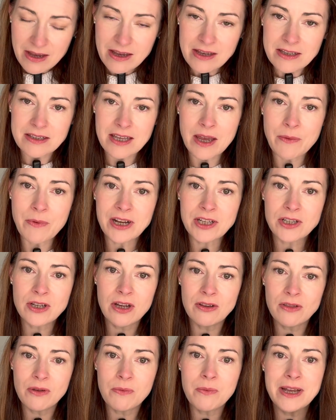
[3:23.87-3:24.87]
So I
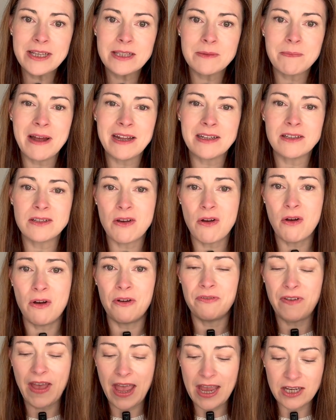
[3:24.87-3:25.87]
took the waistband
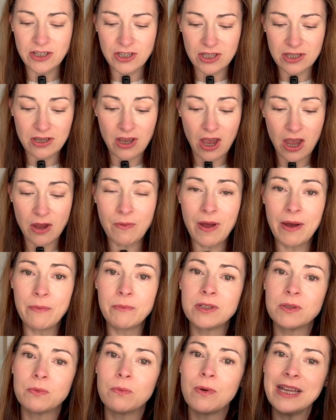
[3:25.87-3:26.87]
off ages ago and
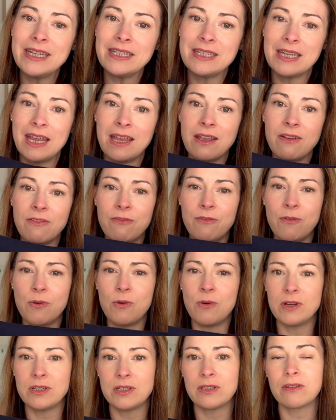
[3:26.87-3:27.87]
was waiting for
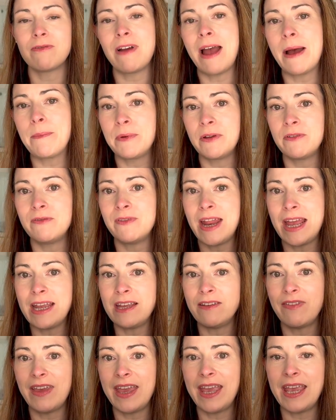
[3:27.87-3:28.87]
a scrap of
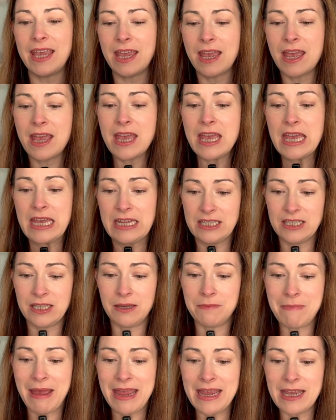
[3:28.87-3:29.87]
navy to
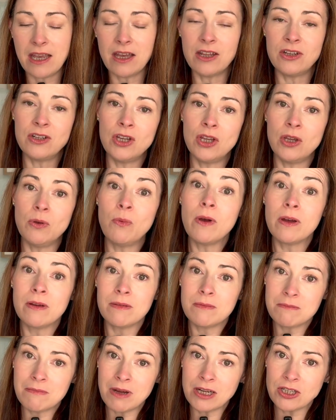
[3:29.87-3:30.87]
make a new,
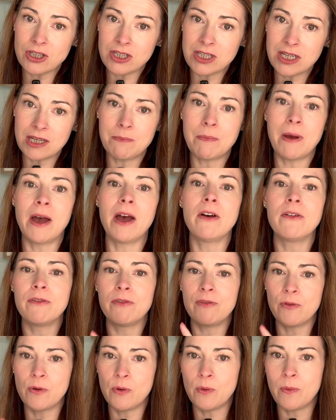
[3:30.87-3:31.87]
much deeper
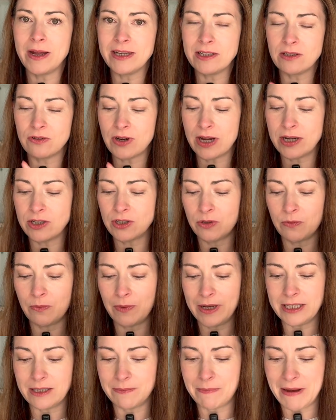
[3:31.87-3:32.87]
full waist stretch
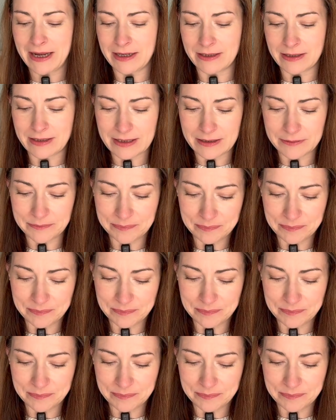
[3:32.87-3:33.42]
waistband.